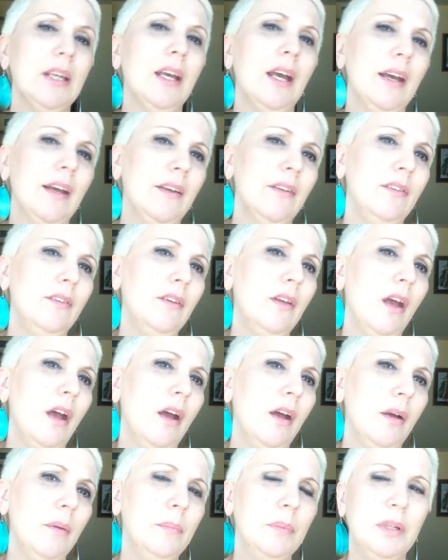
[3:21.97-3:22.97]

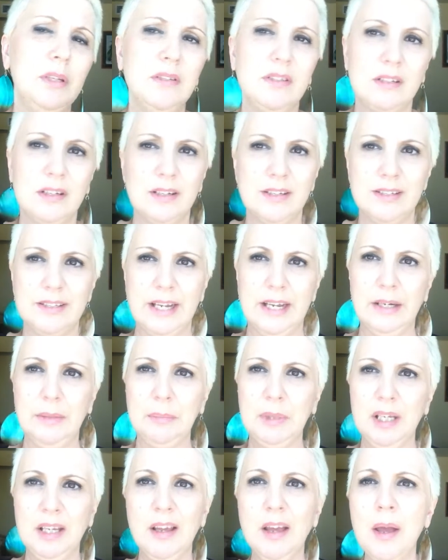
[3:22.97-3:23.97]
he's going to say to
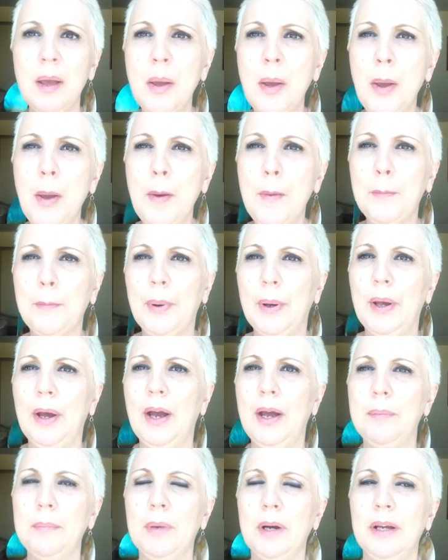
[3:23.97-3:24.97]
me. But
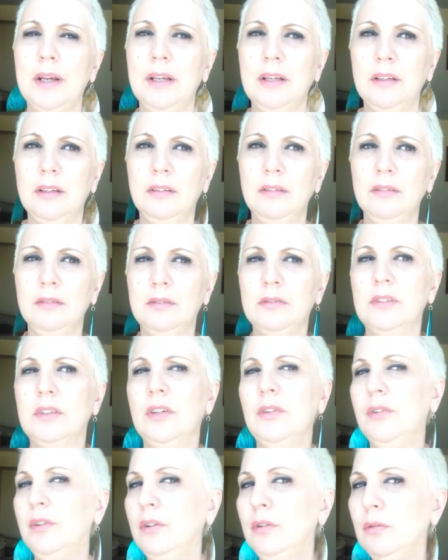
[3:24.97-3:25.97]
I might
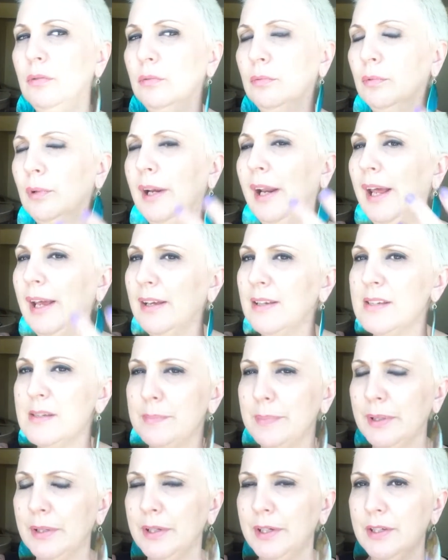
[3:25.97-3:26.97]
tell you what I
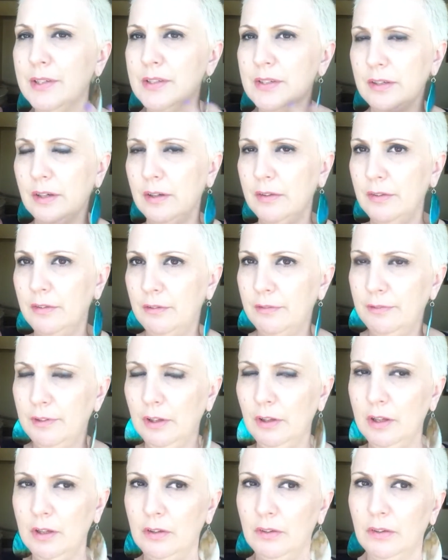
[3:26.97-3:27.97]
experienced on the
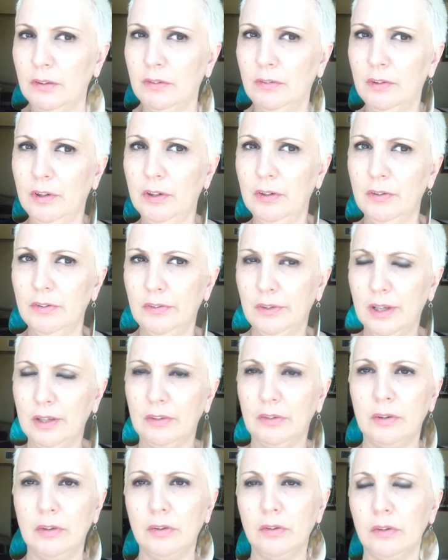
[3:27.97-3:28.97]
feelings as far as
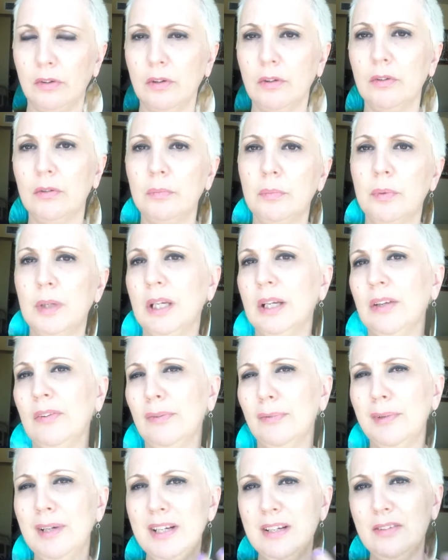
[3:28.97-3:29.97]
that's concerned.
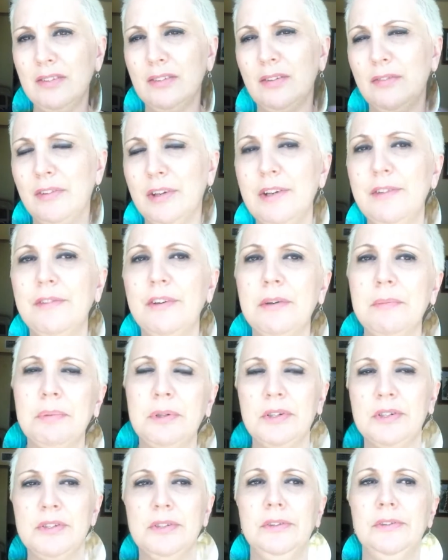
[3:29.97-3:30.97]
Because readings are very, very
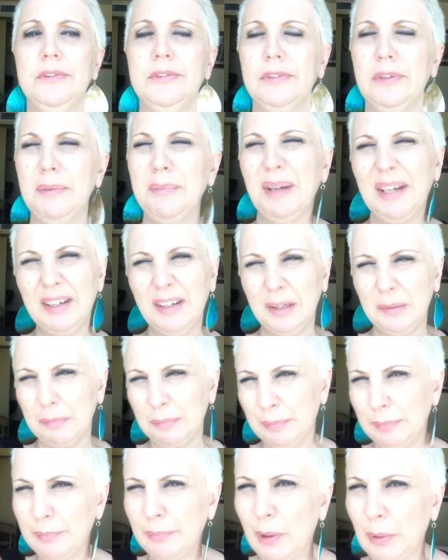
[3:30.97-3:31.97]
personal. So I
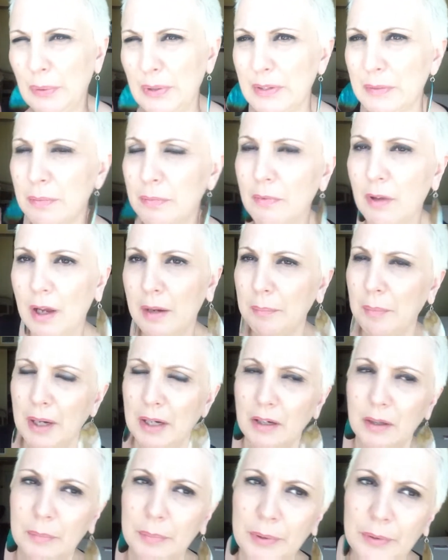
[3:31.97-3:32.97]
might
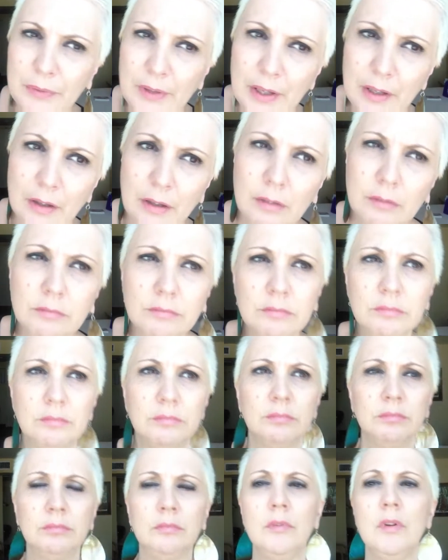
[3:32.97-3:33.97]
not put that on
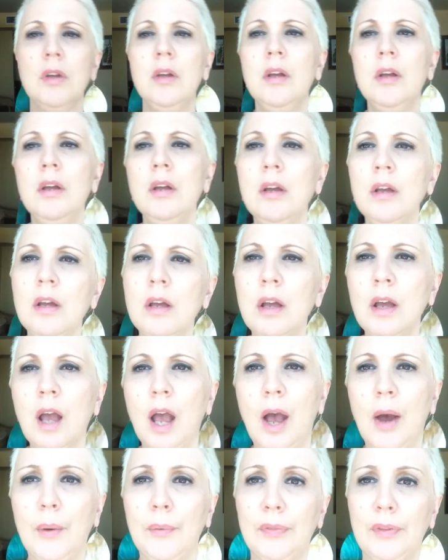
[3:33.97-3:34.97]

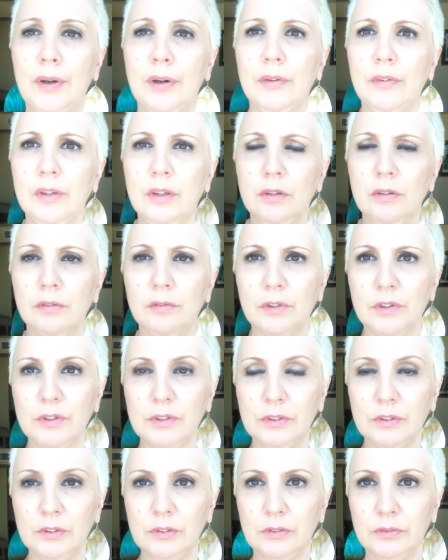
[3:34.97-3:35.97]
out there in the
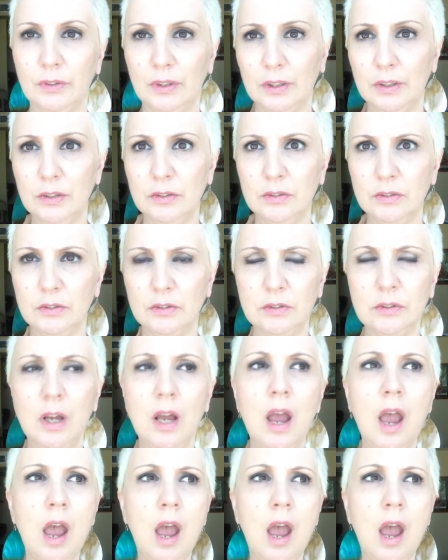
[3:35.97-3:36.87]
universe as far as